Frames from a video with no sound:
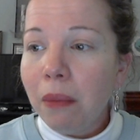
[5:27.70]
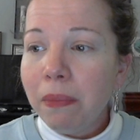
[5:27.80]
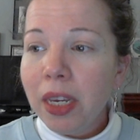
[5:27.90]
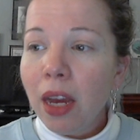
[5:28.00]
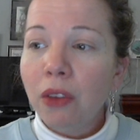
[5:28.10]

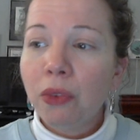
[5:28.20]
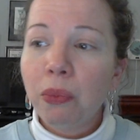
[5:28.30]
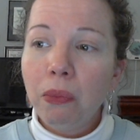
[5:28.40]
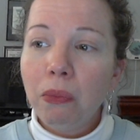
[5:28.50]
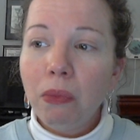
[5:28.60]

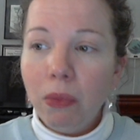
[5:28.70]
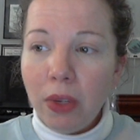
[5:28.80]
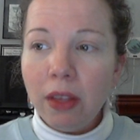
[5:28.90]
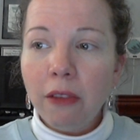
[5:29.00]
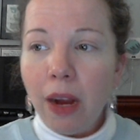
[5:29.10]
because
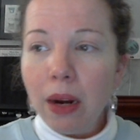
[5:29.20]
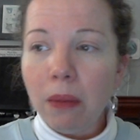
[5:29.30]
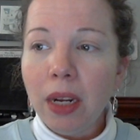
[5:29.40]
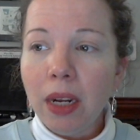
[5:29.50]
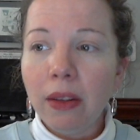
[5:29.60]
with
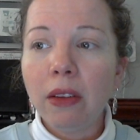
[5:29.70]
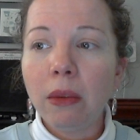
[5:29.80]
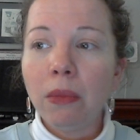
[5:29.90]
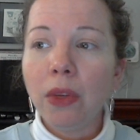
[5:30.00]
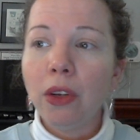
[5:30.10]
environmentalism,